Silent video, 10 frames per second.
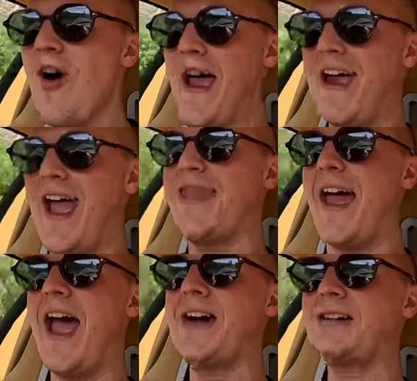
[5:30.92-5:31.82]
I get
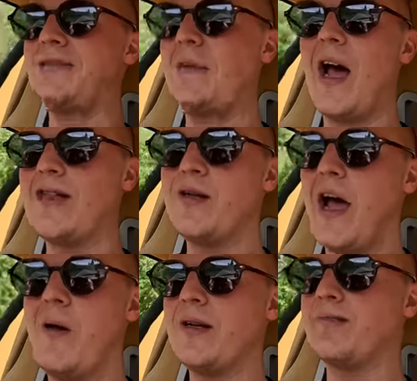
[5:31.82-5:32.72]
there, I thought
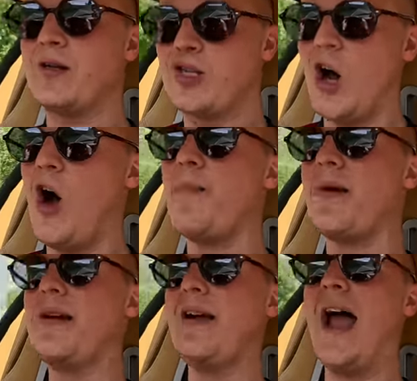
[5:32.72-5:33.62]
I would stop
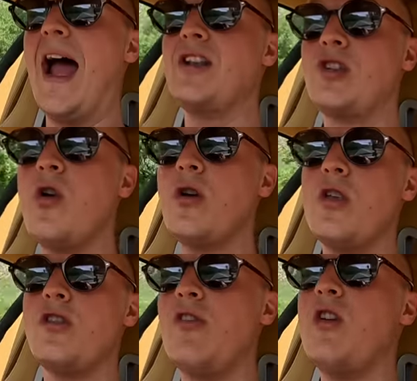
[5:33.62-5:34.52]
and talk
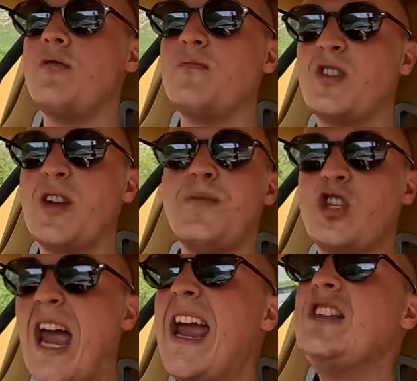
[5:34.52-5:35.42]
you through some
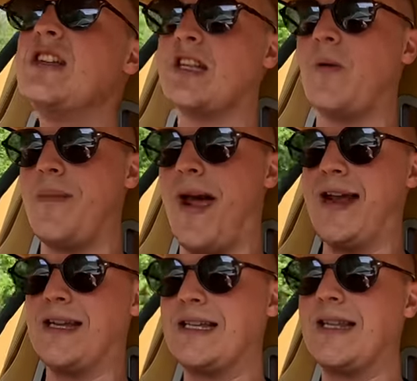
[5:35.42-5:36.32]
changes that we
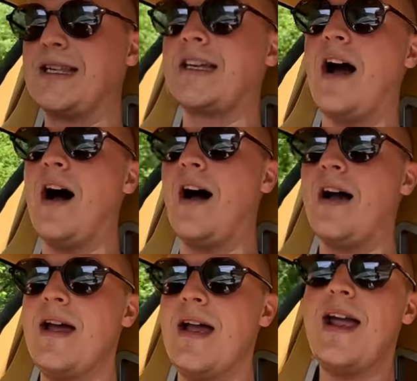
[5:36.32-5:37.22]
made to this car
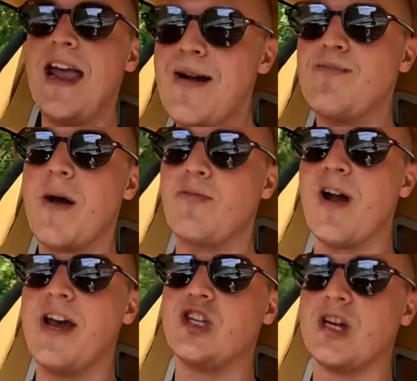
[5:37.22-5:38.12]
in
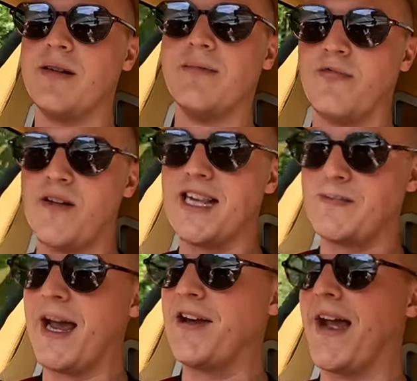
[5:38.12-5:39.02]
preparation for this
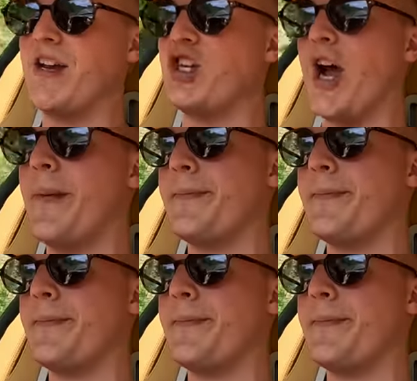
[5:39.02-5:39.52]
big adventure.